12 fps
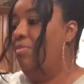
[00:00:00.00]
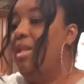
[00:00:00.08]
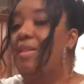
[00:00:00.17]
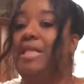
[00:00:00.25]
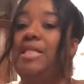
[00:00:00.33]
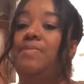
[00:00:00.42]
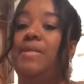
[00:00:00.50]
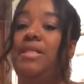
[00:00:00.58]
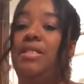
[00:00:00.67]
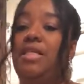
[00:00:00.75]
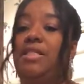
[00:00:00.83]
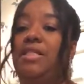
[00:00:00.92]
This is what
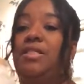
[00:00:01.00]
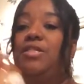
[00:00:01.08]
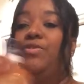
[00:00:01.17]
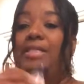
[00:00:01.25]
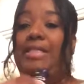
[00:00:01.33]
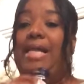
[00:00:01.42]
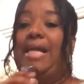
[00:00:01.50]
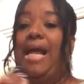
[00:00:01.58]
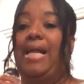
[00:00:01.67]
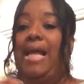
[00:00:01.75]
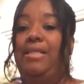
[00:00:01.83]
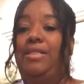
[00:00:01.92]
the, this is the dressing that
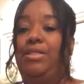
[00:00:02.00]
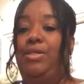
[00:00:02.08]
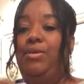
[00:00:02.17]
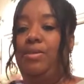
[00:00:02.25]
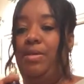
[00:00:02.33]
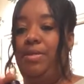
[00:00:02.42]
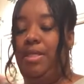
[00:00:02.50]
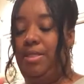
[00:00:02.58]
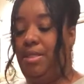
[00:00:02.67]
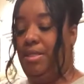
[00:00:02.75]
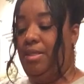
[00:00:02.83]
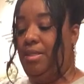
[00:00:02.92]
I like to use on this.
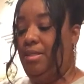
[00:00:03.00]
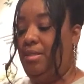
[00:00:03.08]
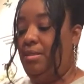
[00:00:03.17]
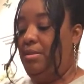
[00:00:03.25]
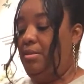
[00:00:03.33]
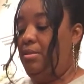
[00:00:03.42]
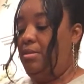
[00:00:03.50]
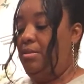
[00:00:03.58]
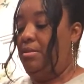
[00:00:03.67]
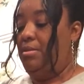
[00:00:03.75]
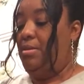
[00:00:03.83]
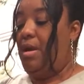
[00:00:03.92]

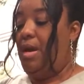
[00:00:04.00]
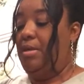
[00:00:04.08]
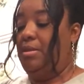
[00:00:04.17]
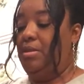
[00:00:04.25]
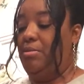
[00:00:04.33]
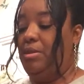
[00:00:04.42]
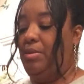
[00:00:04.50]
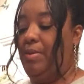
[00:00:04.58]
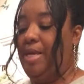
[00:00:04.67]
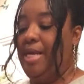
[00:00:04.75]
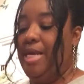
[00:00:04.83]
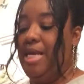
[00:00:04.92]
So I'm just gonna
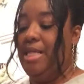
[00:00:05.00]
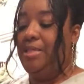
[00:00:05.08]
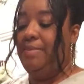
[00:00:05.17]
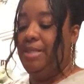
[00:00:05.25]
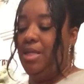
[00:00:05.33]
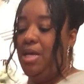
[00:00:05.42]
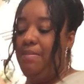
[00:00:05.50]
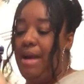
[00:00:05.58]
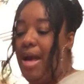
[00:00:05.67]
squeeze me some